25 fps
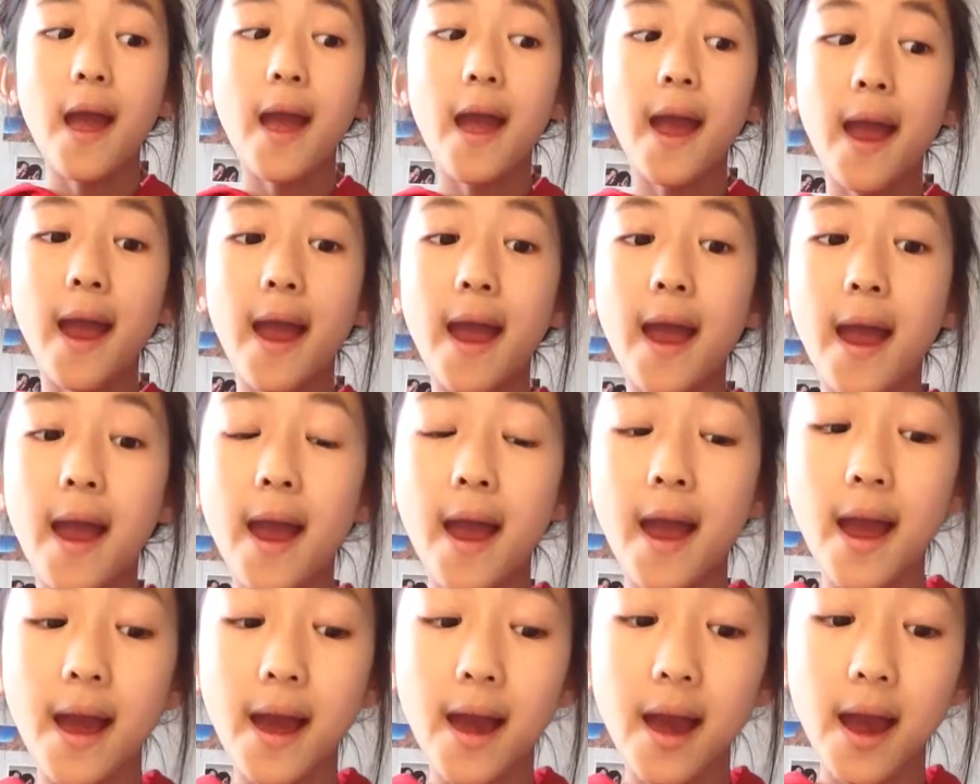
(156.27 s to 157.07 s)

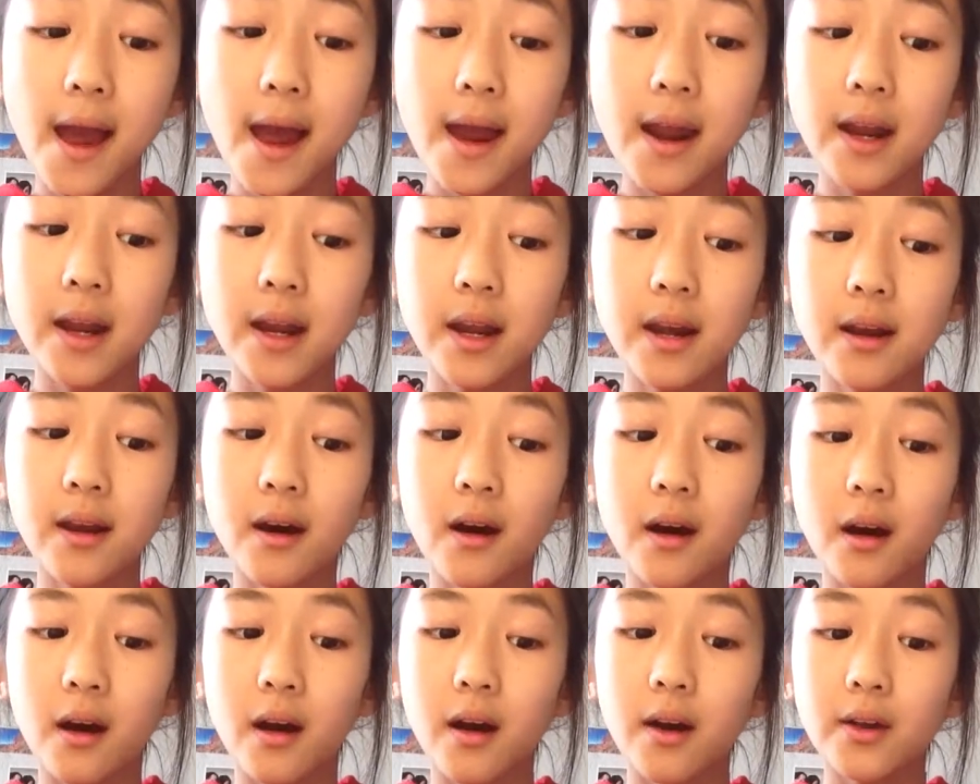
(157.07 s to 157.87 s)
And
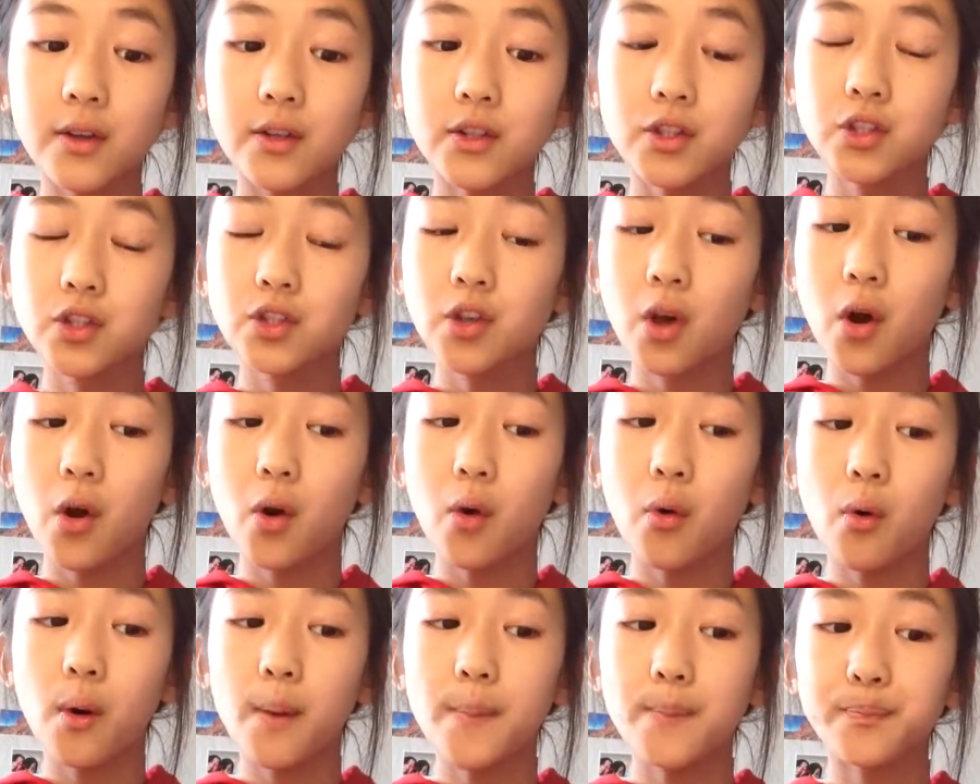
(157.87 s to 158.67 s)

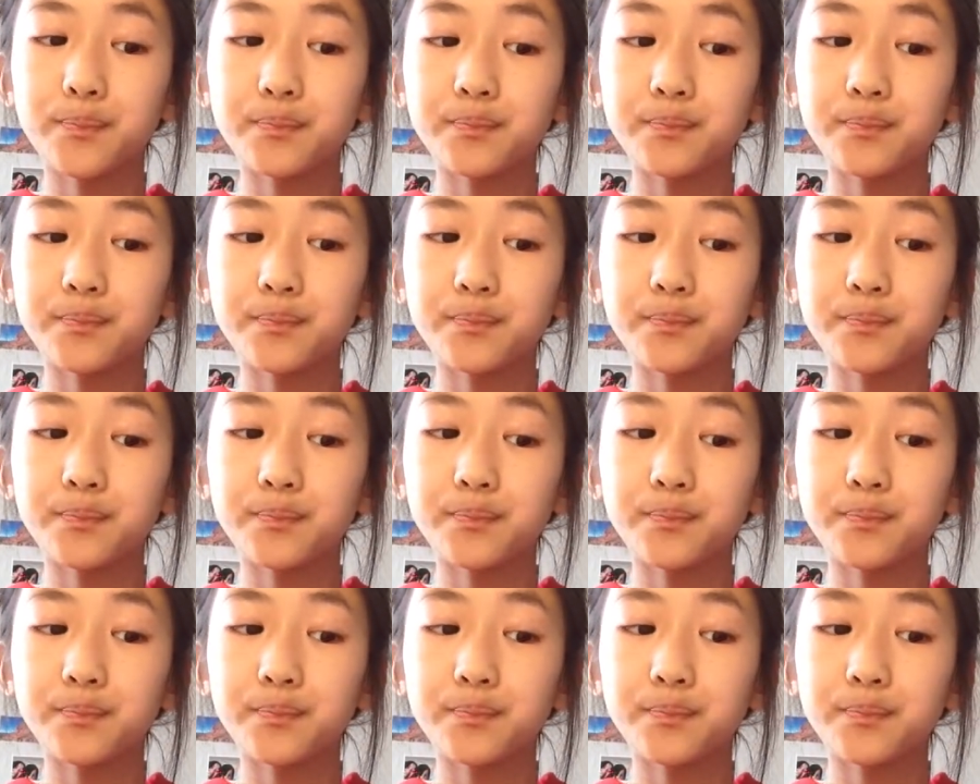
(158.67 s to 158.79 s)
so